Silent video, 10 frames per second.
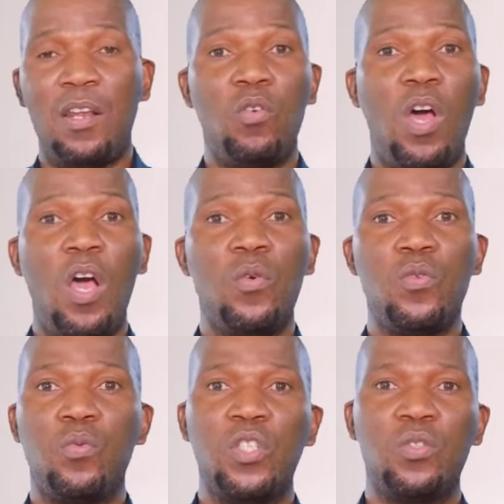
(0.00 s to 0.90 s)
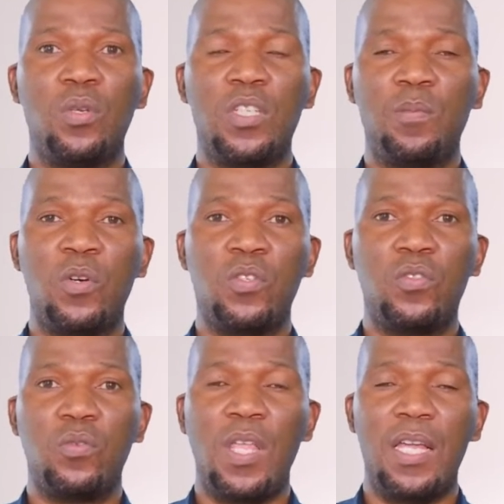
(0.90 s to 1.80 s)
don't know how you'd wish to respond
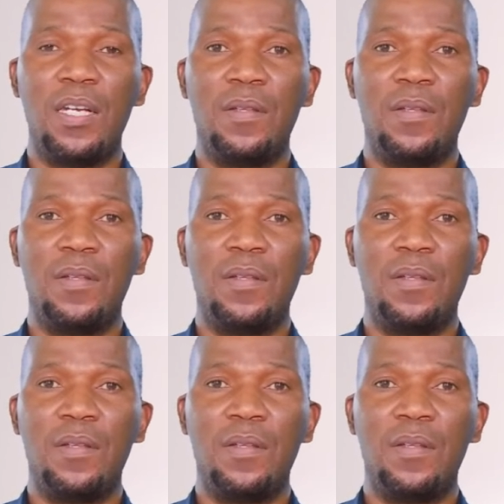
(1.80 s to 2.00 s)
to that.